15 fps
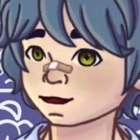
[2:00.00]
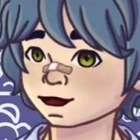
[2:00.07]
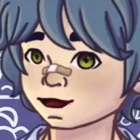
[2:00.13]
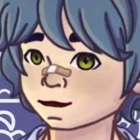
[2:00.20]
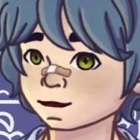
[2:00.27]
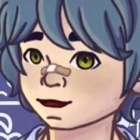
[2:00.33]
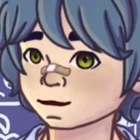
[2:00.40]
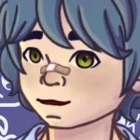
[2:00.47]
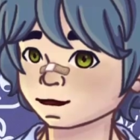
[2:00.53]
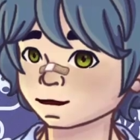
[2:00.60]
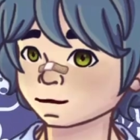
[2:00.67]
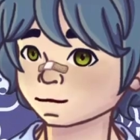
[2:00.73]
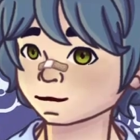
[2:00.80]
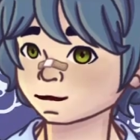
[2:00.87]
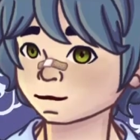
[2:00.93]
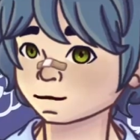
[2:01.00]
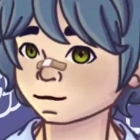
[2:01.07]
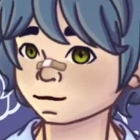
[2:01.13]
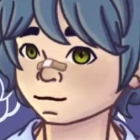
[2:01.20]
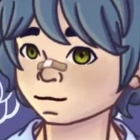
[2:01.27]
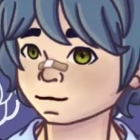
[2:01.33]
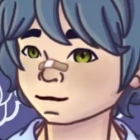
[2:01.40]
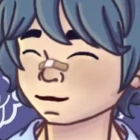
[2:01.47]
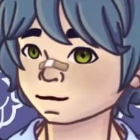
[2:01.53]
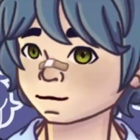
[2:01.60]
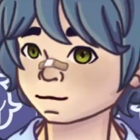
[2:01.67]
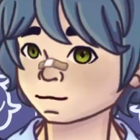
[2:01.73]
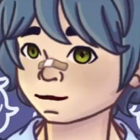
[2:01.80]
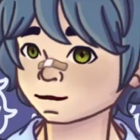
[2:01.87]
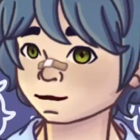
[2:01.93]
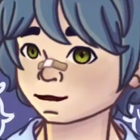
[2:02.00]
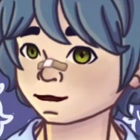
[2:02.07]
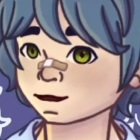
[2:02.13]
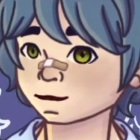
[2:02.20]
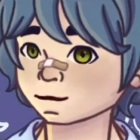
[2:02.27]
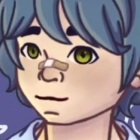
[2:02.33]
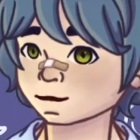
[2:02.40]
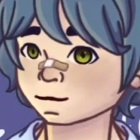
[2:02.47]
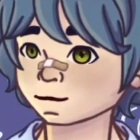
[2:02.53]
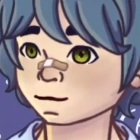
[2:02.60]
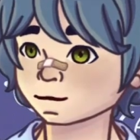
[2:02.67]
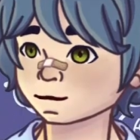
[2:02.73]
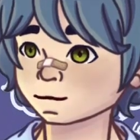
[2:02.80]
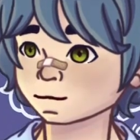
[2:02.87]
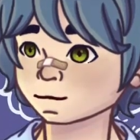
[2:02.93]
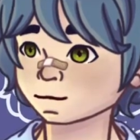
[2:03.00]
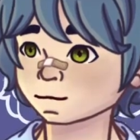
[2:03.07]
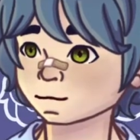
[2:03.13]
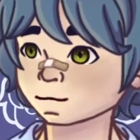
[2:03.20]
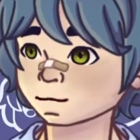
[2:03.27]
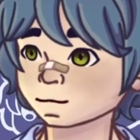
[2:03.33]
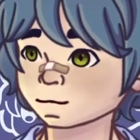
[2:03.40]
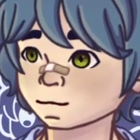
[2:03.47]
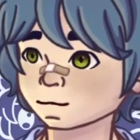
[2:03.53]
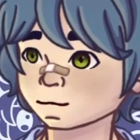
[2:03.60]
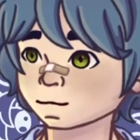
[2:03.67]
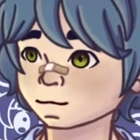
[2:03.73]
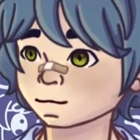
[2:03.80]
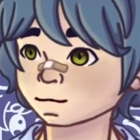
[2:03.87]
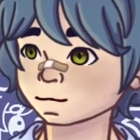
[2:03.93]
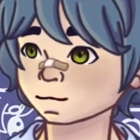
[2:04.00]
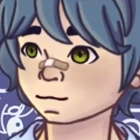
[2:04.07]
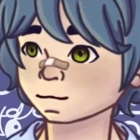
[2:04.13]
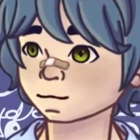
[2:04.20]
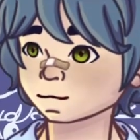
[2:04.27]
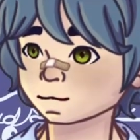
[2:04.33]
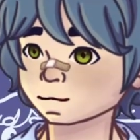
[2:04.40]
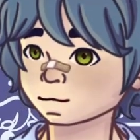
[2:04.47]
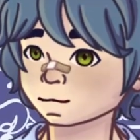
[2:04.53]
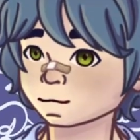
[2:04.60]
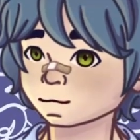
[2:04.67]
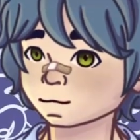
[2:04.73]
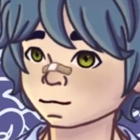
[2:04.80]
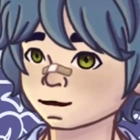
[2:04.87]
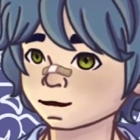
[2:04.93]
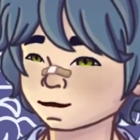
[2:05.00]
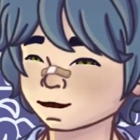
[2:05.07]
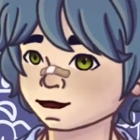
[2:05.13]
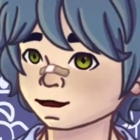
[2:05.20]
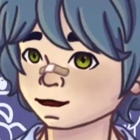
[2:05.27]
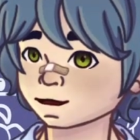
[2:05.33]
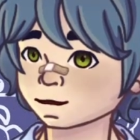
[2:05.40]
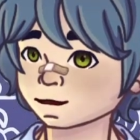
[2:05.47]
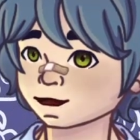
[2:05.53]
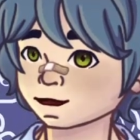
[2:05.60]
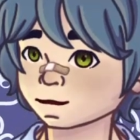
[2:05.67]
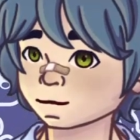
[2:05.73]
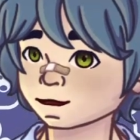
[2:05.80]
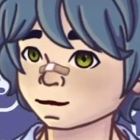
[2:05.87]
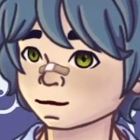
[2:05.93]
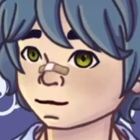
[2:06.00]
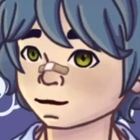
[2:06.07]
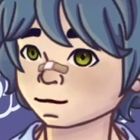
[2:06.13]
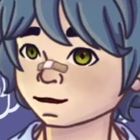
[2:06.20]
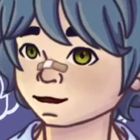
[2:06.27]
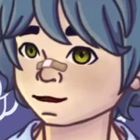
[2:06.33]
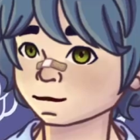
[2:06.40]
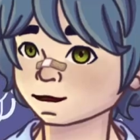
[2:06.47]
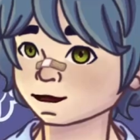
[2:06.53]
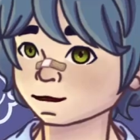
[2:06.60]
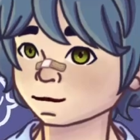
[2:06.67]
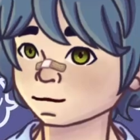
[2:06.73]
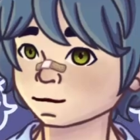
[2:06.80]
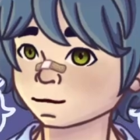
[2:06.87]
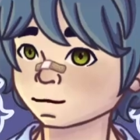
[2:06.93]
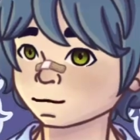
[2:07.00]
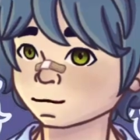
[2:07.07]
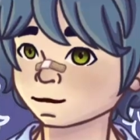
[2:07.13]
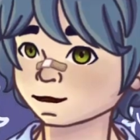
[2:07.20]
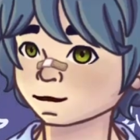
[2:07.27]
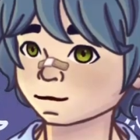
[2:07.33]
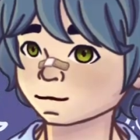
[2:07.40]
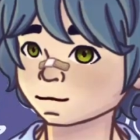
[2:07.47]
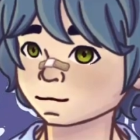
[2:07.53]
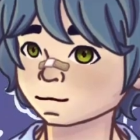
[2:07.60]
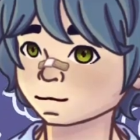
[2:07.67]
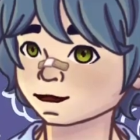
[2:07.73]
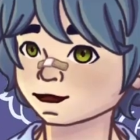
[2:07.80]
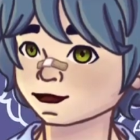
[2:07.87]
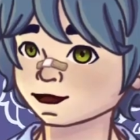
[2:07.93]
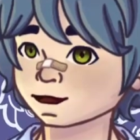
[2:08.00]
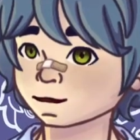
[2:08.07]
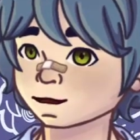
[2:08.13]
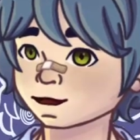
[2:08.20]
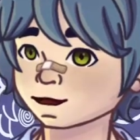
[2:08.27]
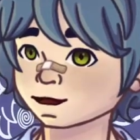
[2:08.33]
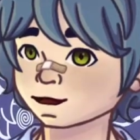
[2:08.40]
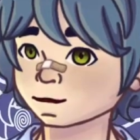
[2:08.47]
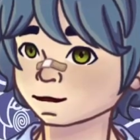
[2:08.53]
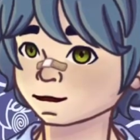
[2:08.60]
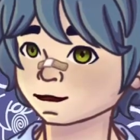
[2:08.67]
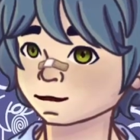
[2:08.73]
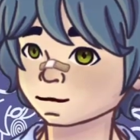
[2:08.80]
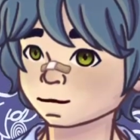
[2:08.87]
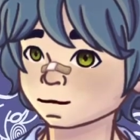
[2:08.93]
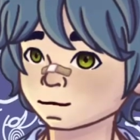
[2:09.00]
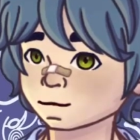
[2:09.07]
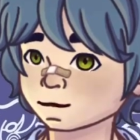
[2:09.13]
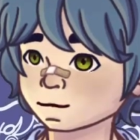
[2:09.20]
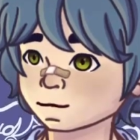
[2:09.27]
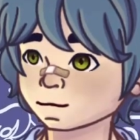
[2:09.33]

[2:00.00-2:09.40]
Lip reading: by sketching traditionally with some ideas for the redesign. I knew I wanted to keep her classic hair stripes, so I made sure to add those in.